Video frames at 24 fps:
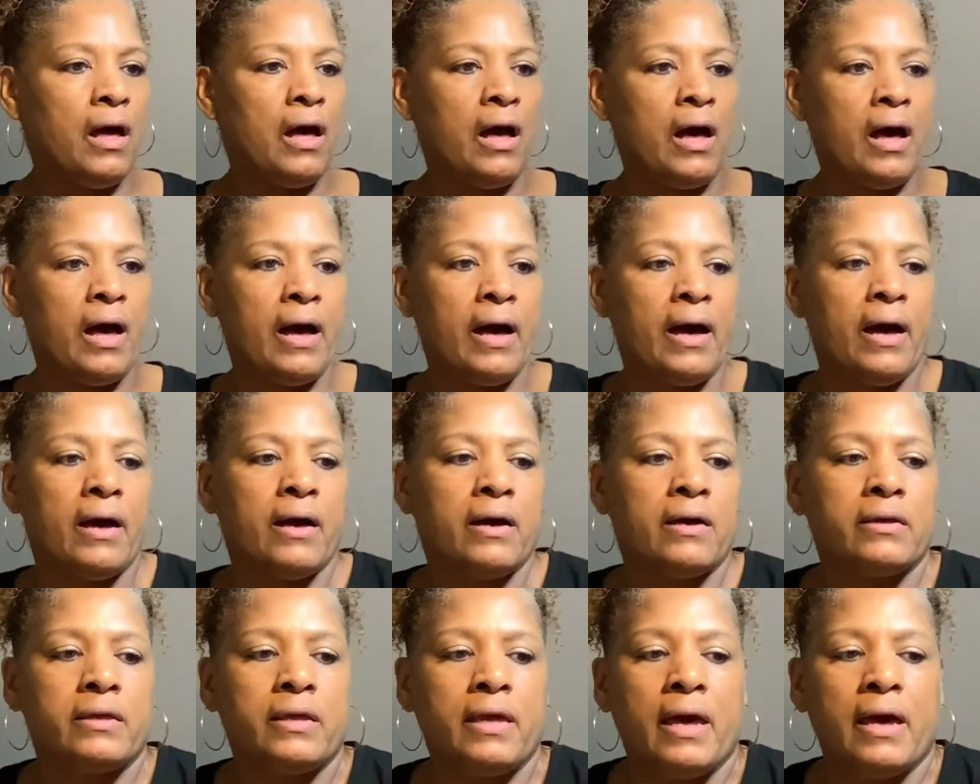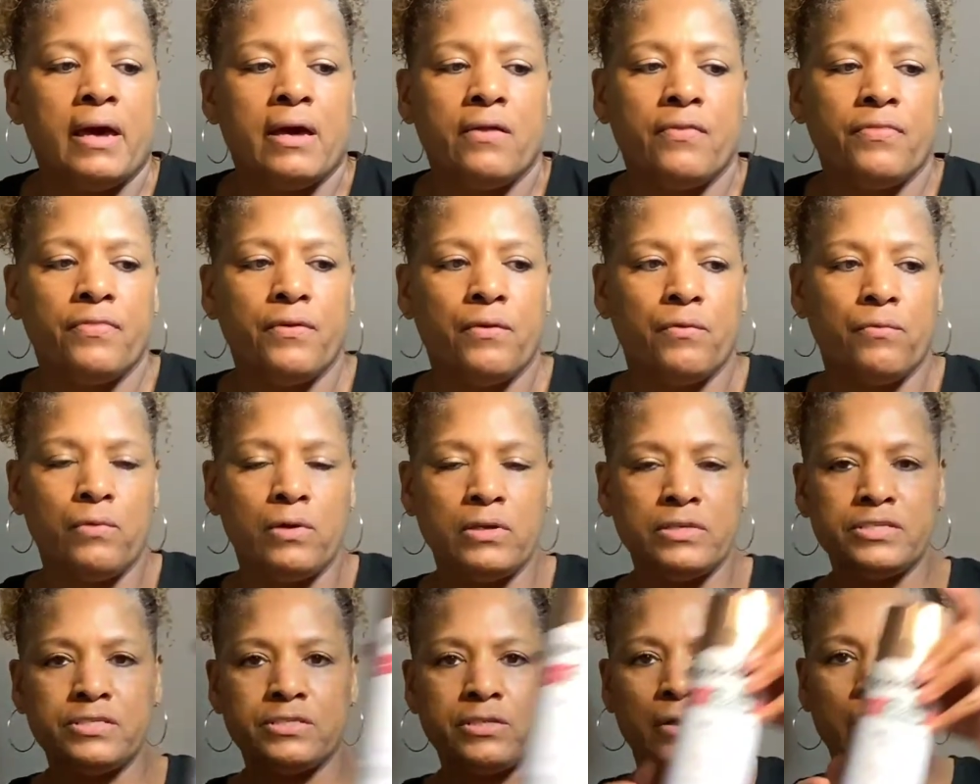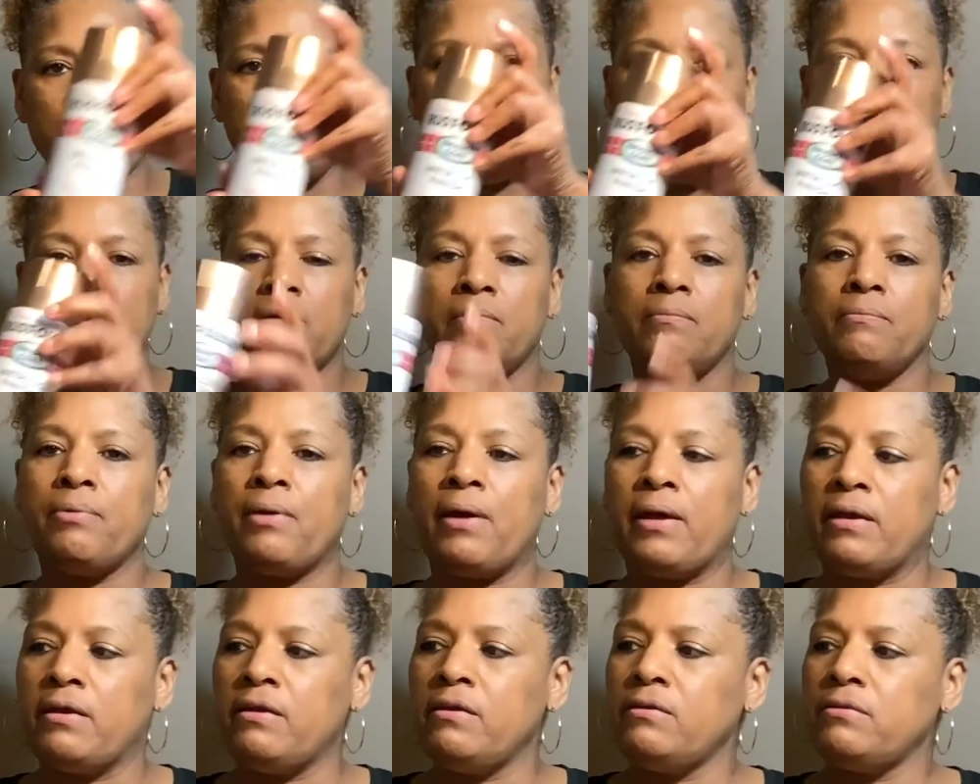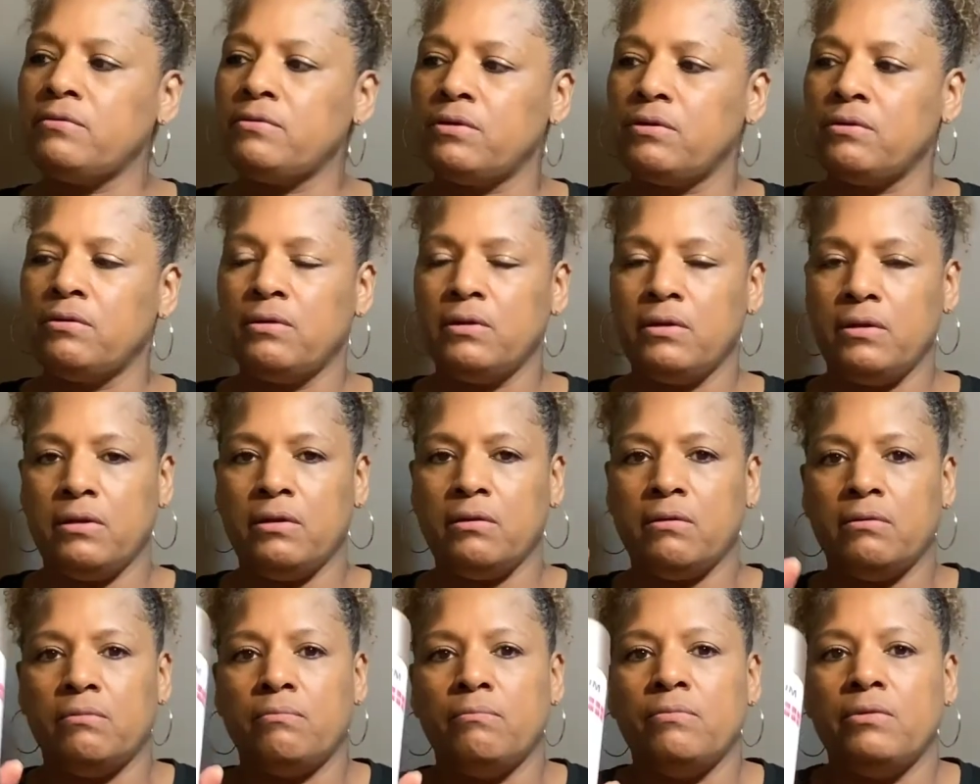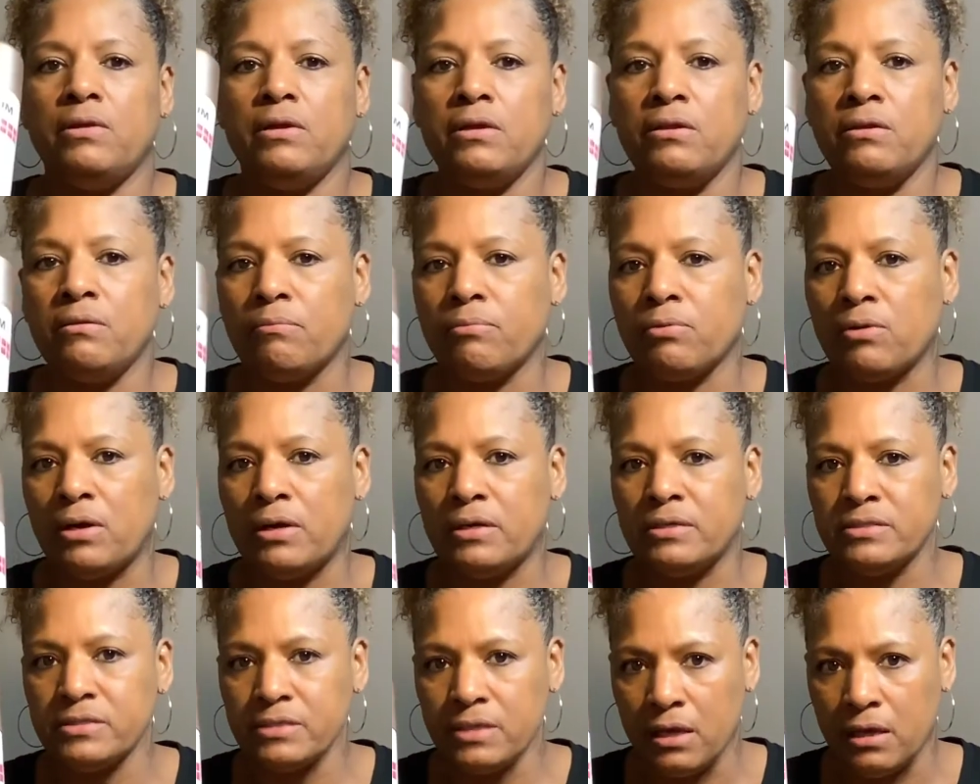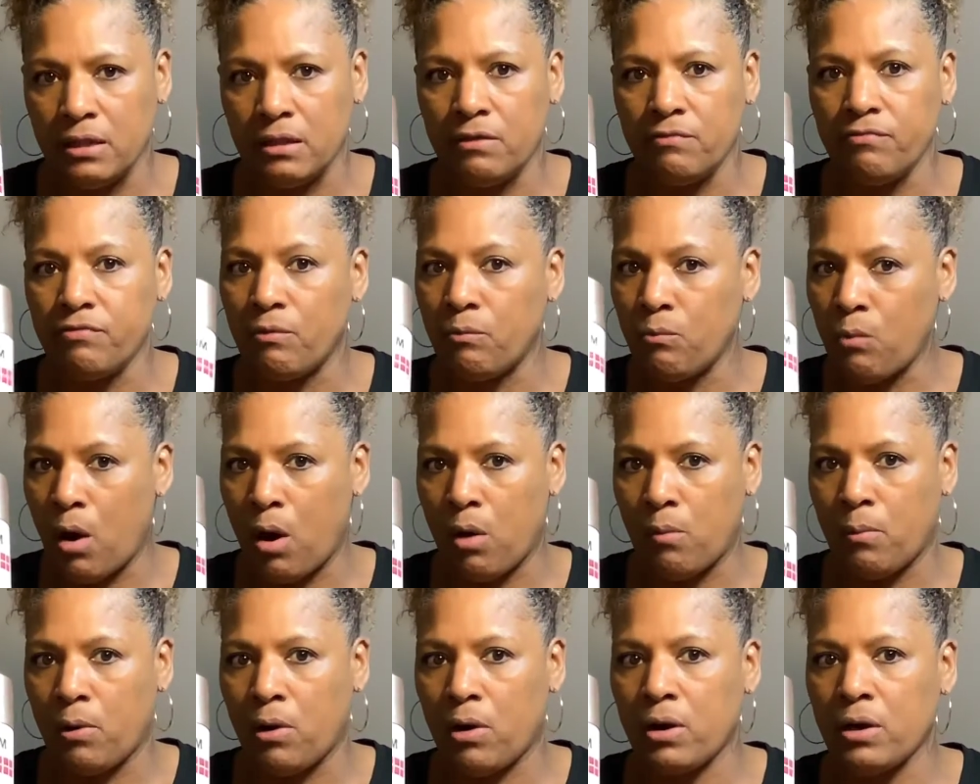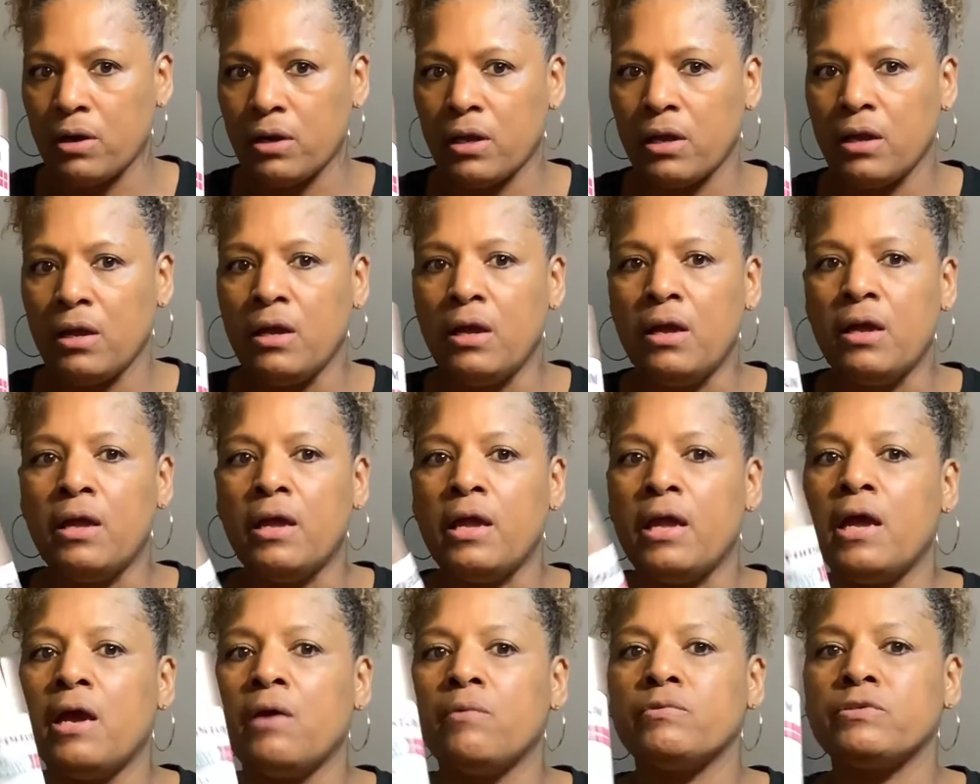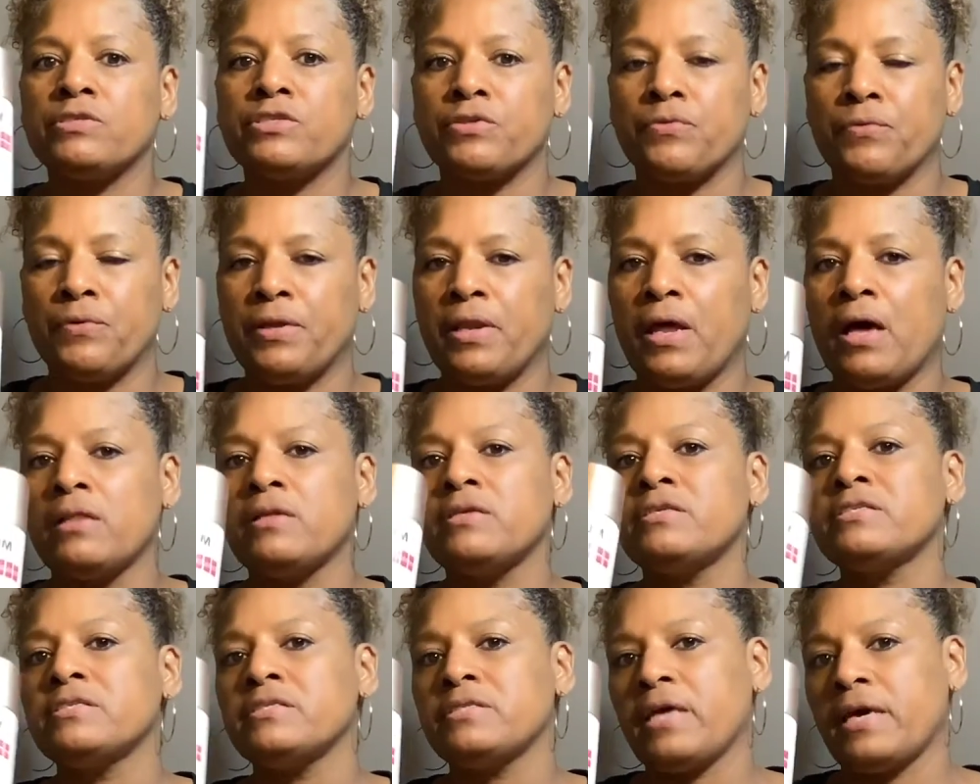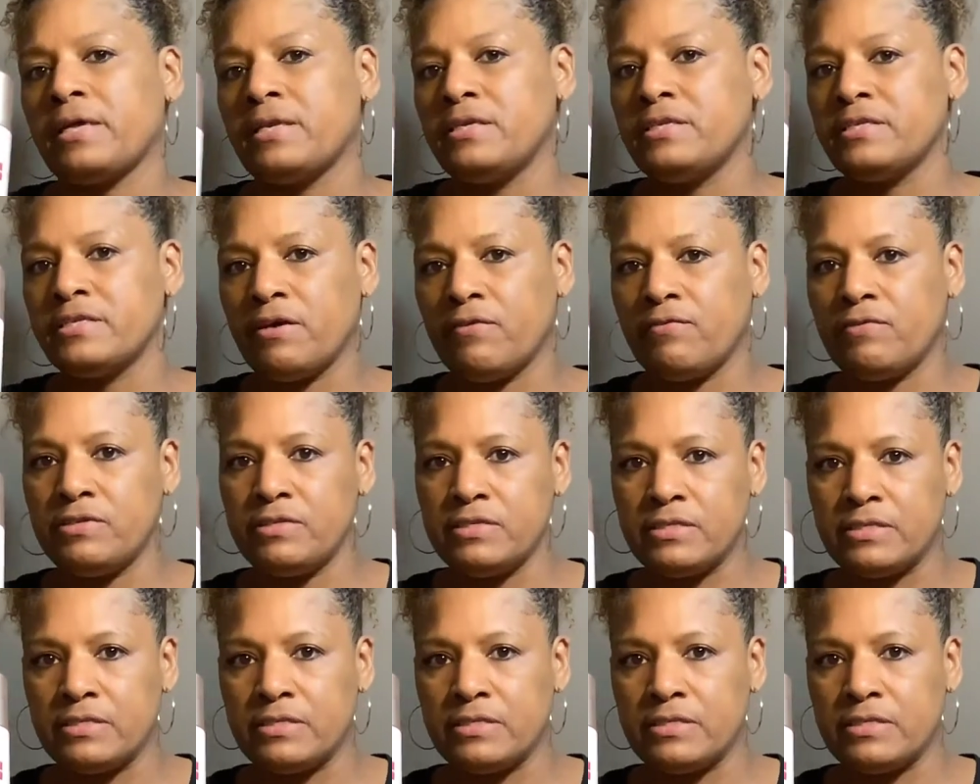I got the Rust-Oleum paint in the bronze color from Walmart. It was $3.97.